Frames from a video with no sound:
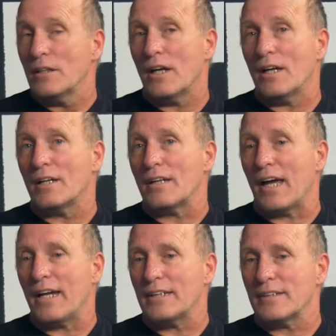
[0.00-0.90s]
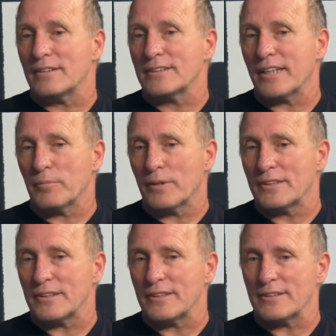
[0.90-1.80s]
I had the stake
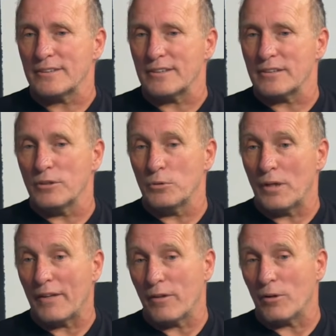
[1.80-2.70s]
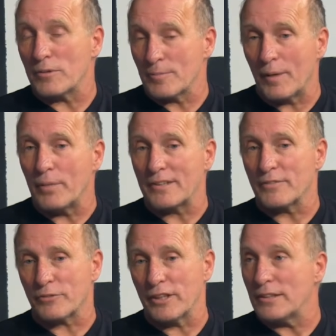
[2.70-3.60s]
president sent who I thought was my
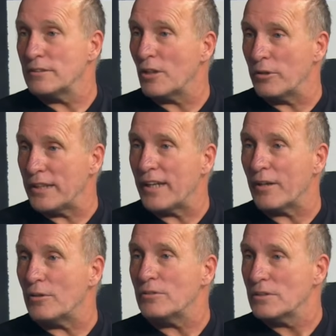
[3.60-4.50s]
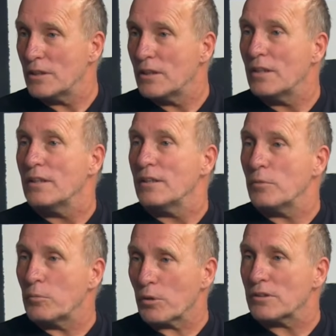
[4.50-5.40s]
best friend, Tony Nagel.
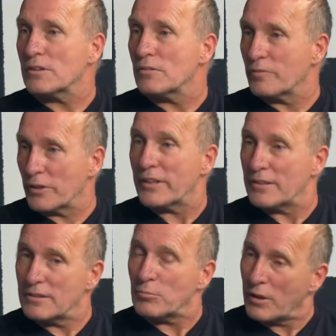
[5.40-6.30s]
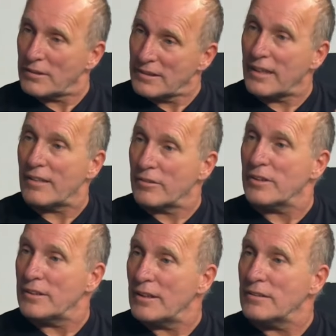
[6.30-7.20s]
We worked very good together
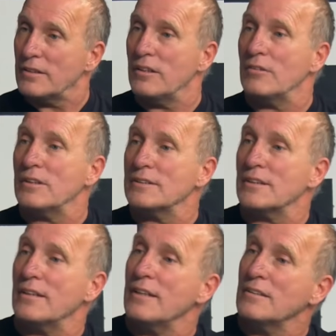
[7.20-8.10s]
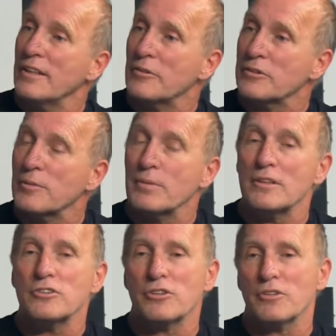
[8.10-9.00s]
in in leadership in
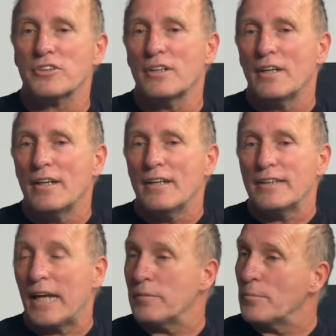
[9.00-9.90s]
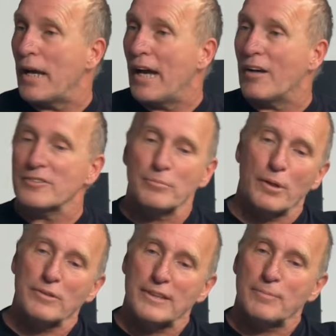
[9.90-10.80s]
the church. Came to my house and
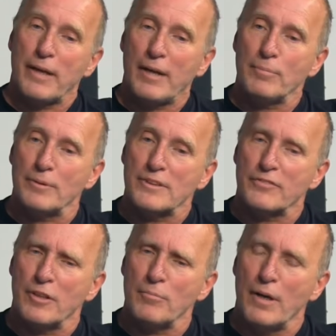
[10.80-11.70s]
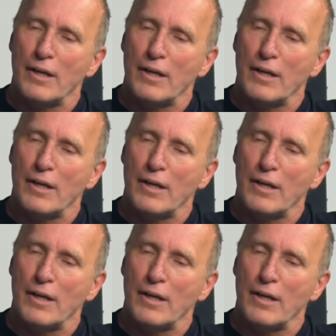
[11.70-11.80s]
brought these pamphlets from